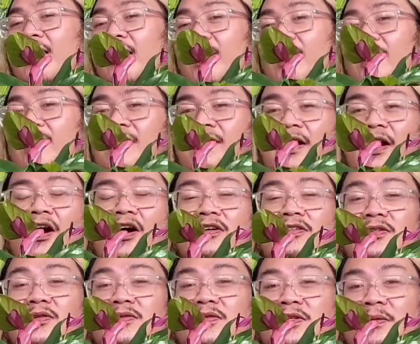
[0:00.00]
and I
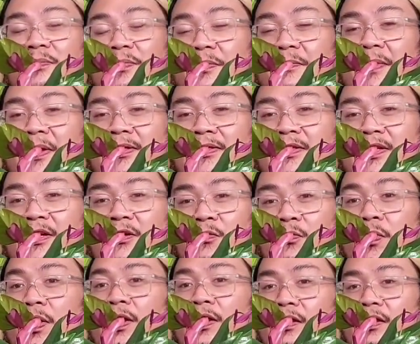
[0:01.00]
also supplement it
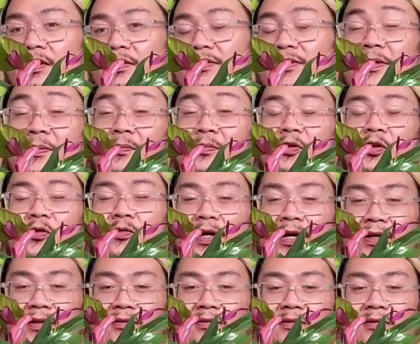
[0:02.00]
with some grow
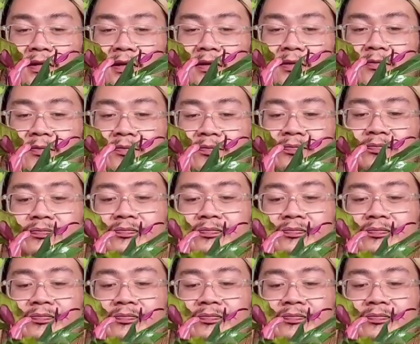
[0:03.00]
lights, so